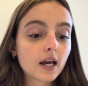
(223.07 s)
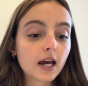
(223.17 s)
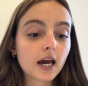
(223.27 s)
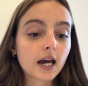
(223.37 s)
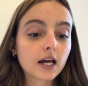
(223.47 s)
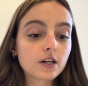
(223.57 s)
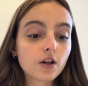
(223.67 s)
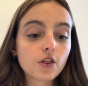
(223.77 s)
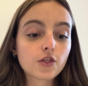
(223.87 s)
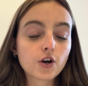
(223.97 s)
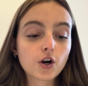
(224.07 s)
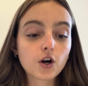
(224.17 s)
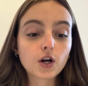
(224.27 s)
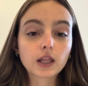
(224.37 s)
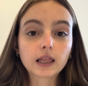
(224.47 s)
and
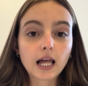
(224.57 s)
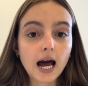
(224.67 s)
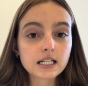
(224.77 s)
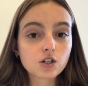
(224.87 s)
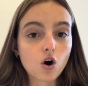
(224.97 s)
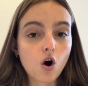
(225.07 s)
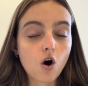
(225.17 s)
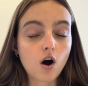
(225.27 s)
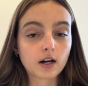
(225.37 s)
their last call